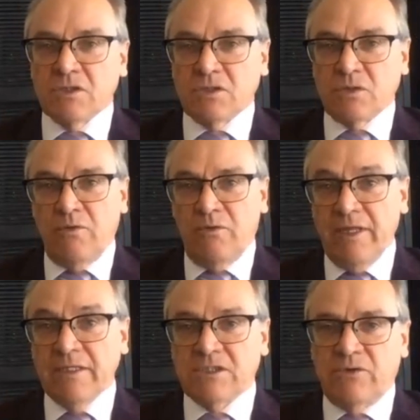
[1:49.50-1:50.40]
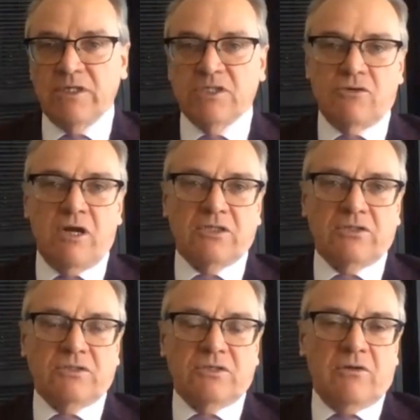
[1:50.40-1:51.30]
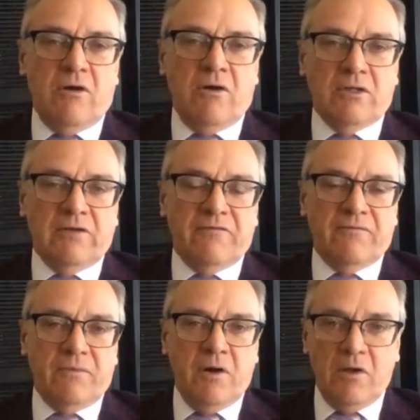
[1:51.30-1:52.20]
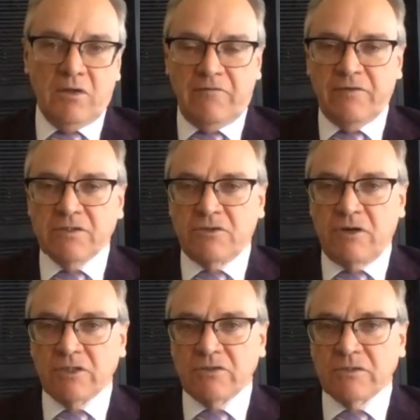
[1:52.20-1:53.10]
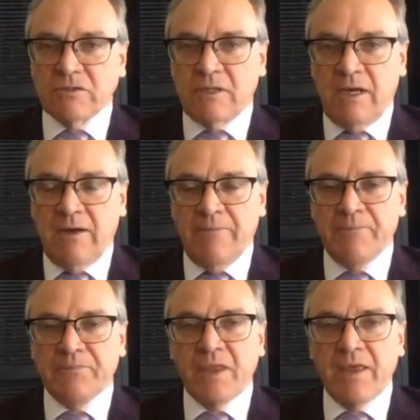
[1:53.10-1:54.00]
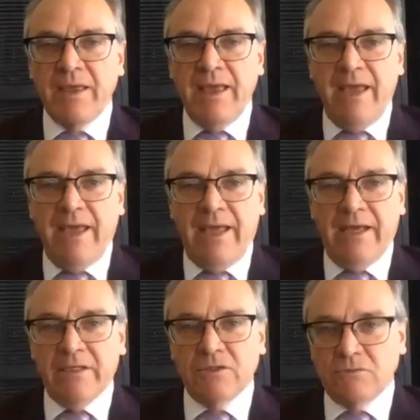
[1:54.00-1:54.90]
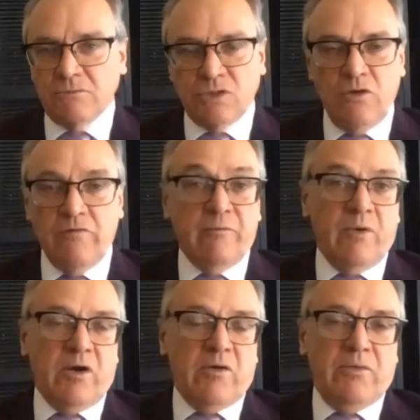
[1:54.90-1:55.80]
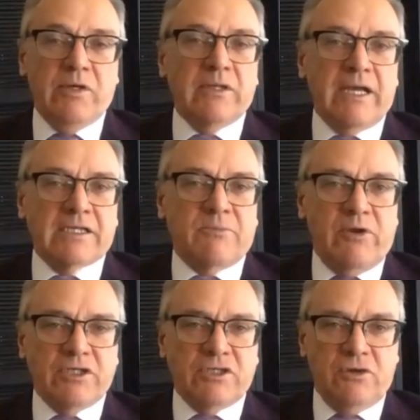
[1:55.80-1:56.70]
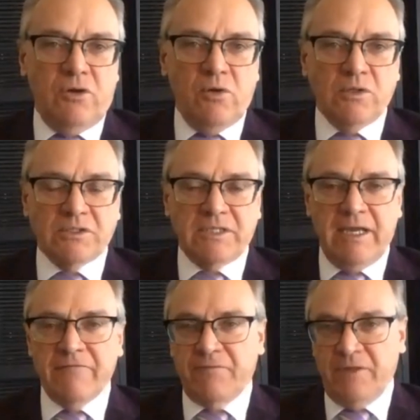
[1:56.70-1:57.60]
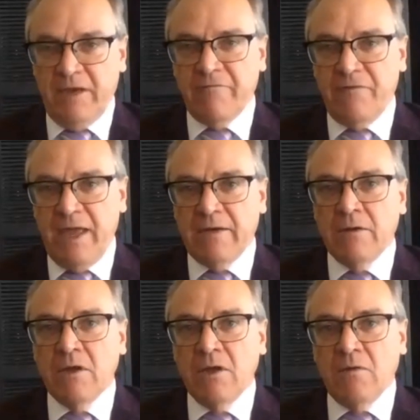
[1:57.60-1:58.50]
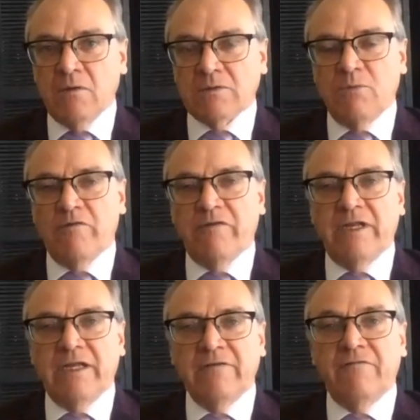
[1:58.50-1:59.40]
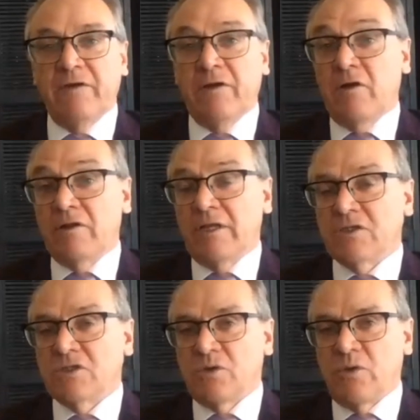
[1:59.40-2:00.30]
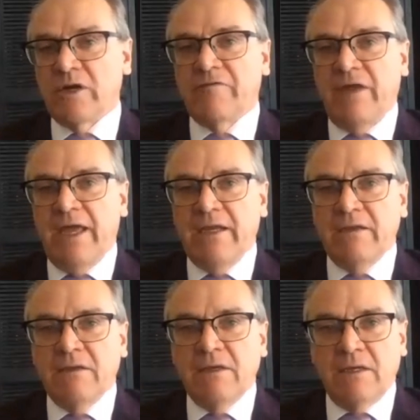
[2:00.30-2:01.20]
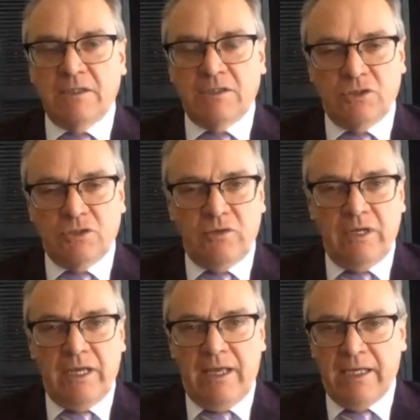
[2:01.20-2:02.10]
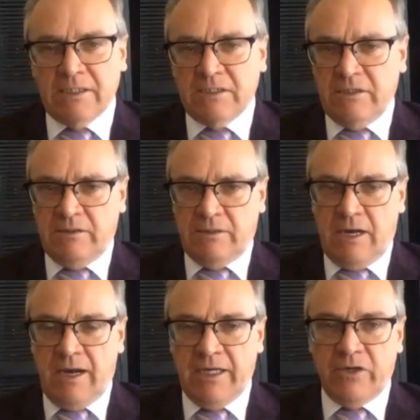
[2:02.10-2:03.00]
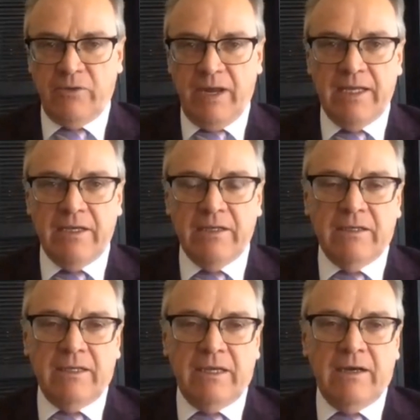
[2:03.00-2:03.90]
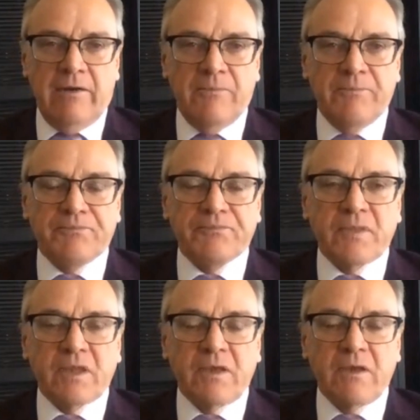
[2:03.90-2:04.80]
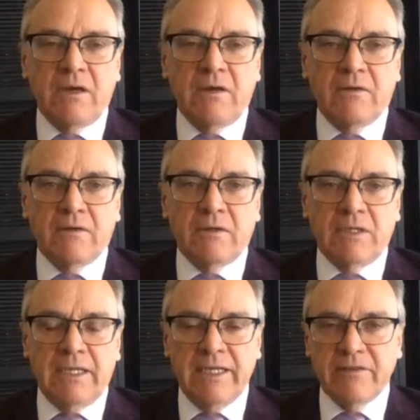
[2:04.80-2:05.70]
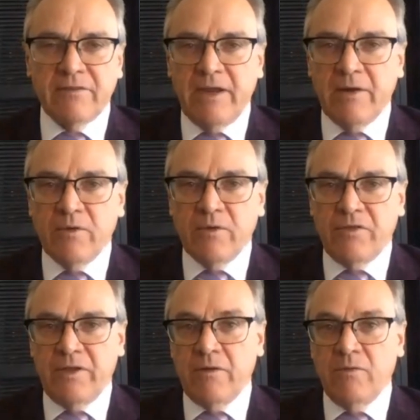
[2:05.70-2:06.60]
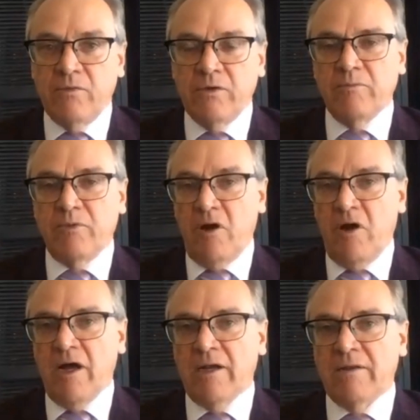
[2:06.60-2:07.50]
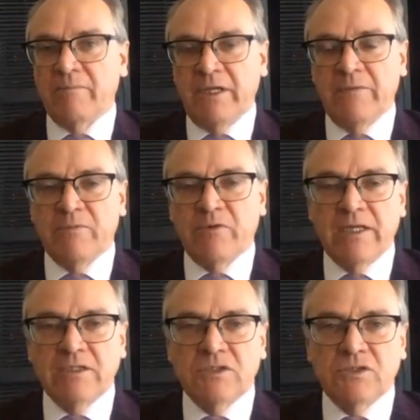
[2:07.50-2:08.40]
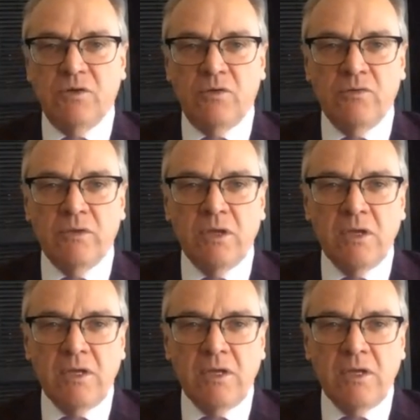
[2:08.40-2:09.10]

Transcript: So these three structures are all different structures. And two of them are real exploration holes. The F vein was more of an infill historic vein, showed excellent high grade, hit there within a real broad medium grade zone,